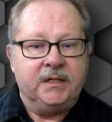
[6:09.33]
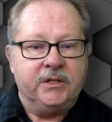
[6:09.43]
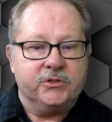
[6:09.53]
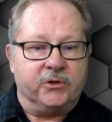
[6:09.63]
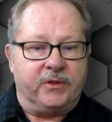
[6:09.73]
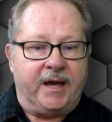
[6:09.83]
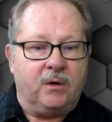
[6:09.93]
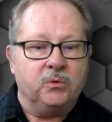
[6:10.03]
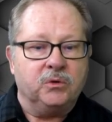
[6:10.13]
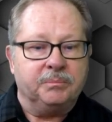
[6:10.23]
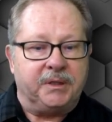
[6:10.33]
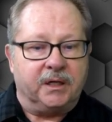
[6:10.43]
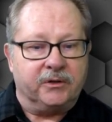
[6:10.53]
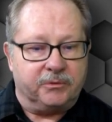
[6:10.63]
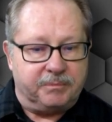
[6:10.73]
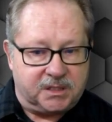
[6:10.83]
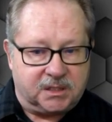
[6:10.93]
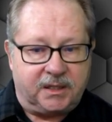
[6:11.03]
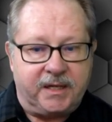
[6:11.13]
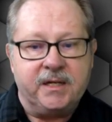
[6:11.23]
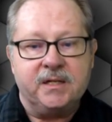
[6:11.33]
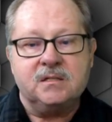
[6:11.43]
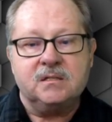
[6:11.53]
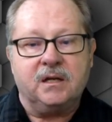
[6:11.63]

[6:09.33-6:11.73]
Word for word: So that will be under miscellaneous,